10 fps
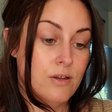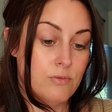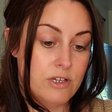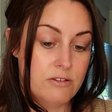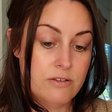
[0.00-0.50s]

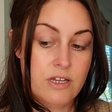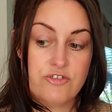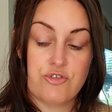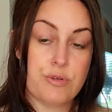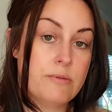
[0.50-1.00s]
Well, I
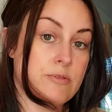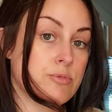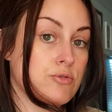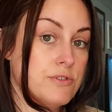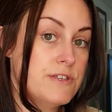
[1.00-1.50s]
should probably
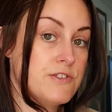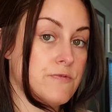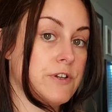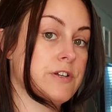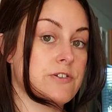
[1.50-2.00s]
pull this
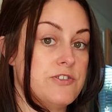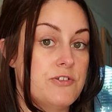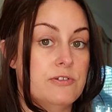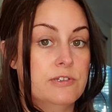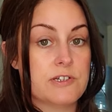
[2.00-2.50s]
over here
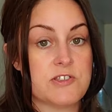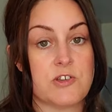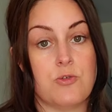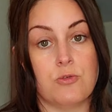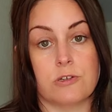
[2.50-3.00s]
so it looks
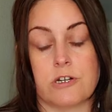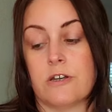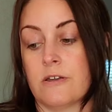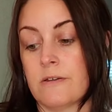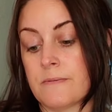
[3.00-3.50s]
cooler
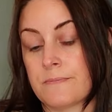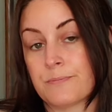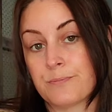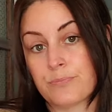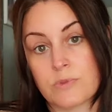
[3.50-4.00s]

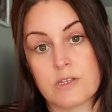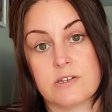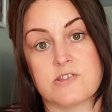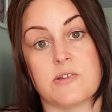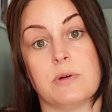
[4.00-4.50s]

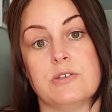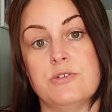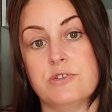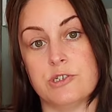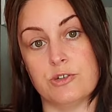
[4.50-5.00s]
because I'm on
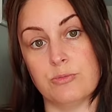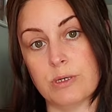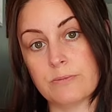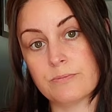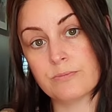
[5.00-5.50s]

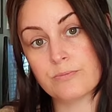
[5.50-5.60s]
YouTube.